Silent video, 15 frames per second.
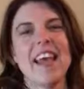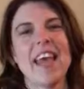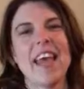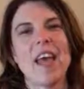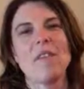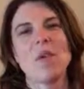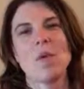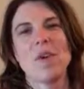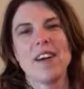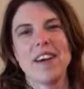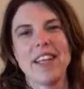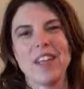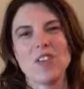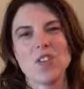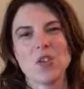Hey
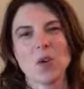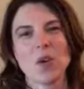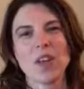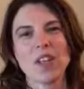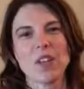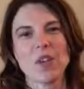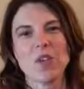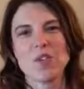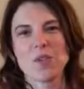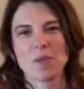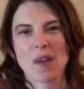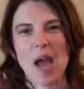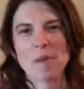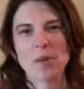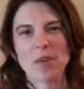everyone, it's Joy Lutz
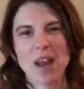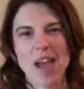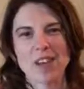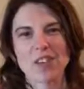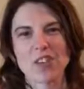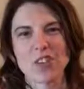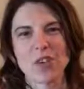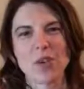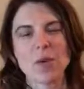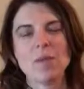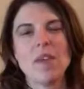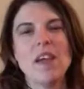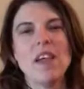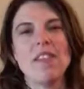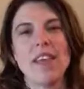from NAWBO
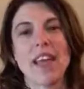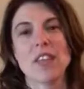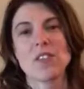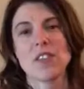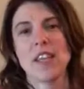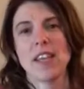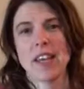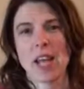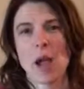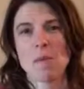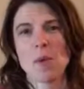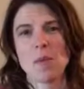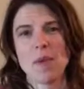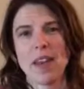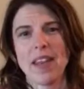National. Thanks for taking a
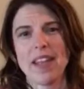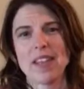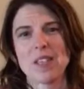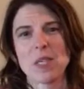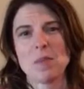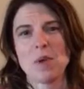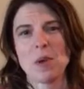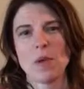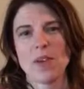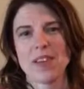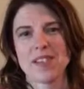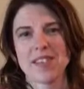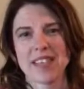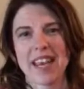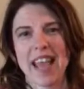couple minutes to be with
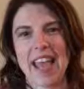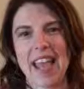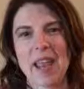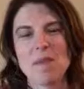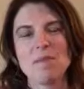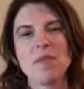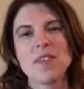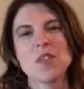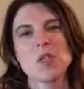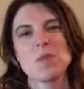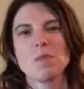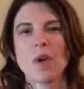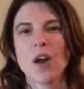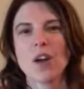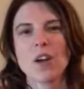us today. This is
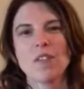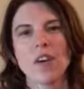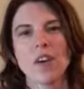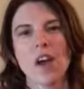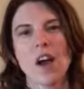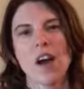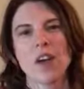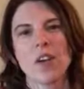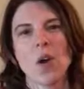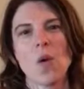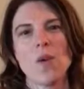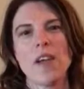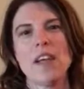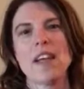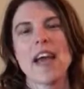part of our
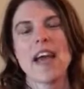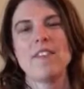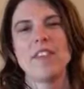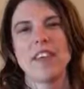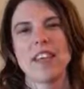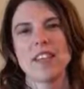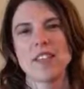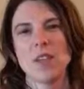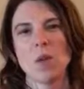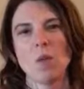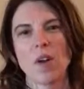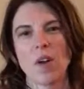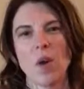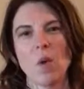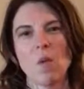ongoing Advocacy
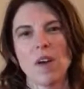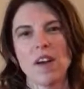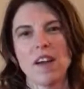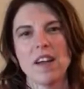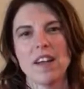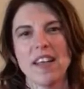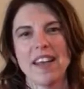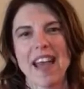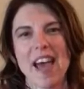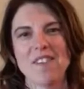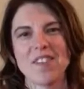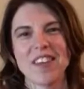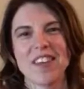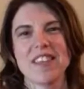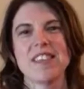101 and
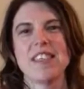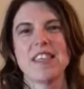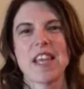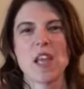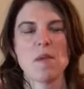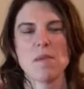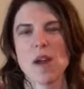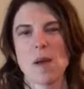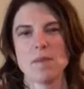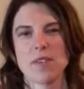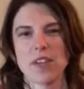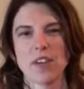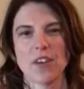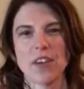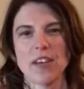Advocacy Day prep
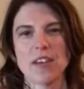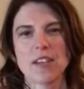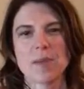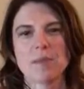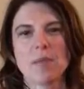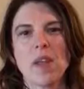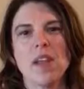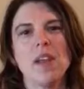series.